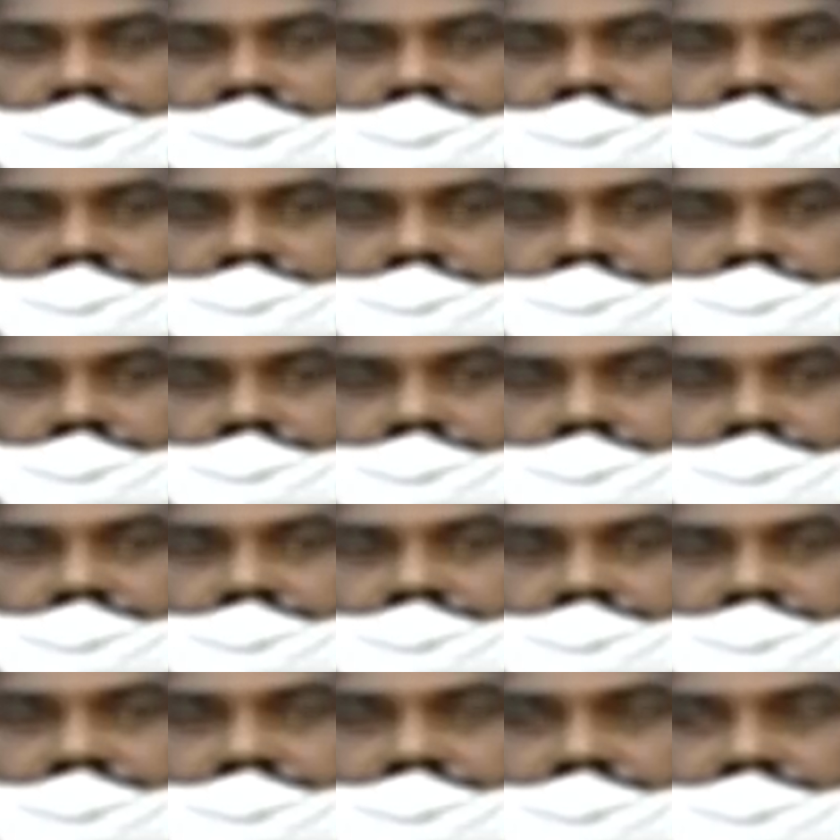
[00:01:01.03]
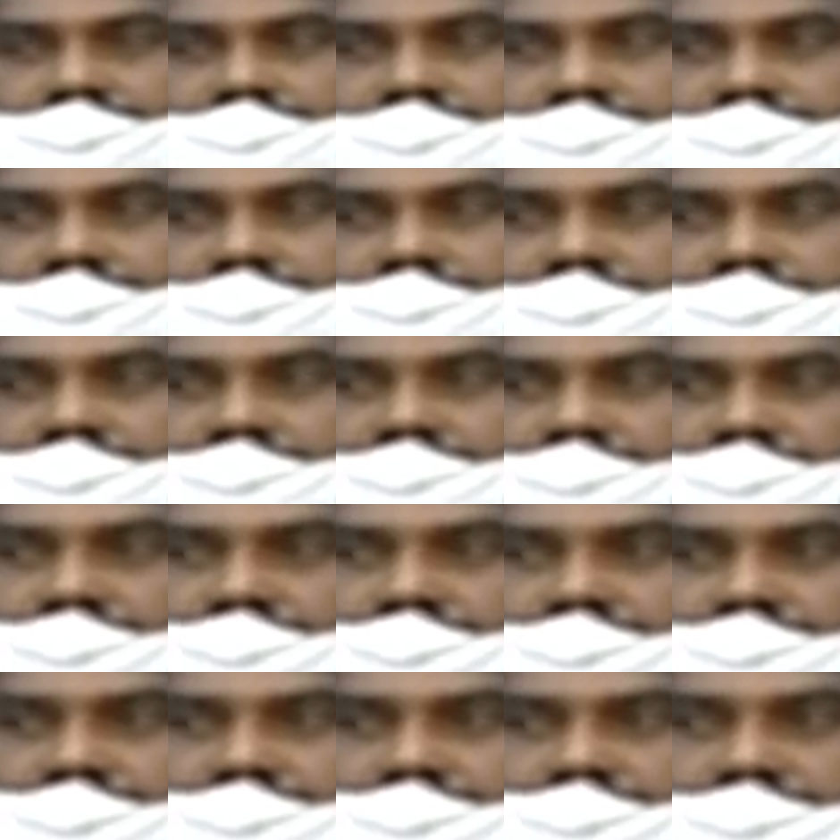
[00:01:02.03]

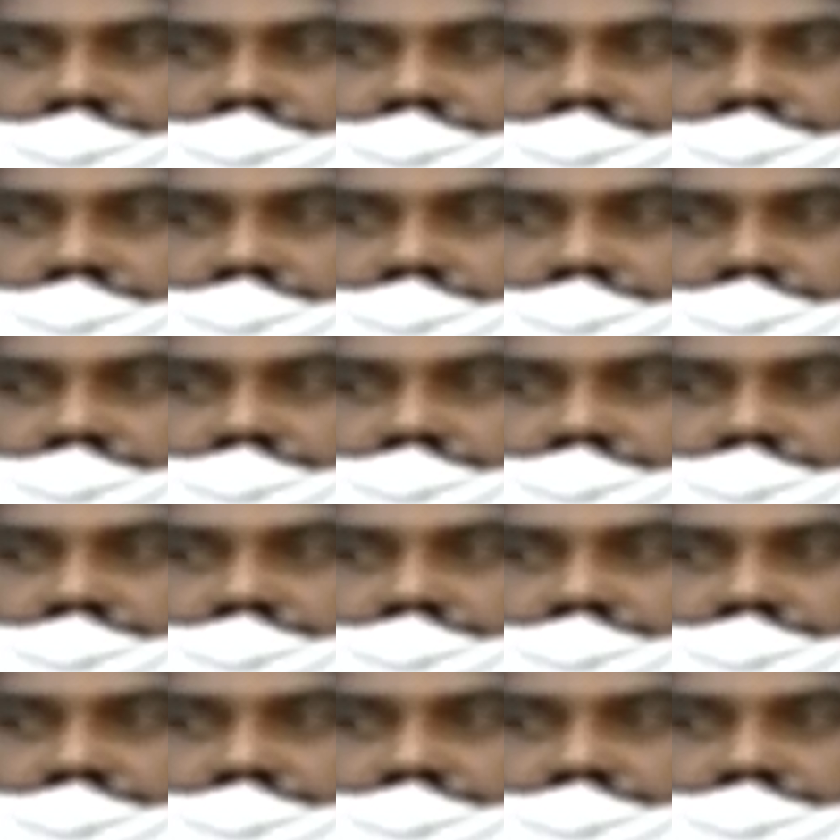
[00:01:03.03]
(silent)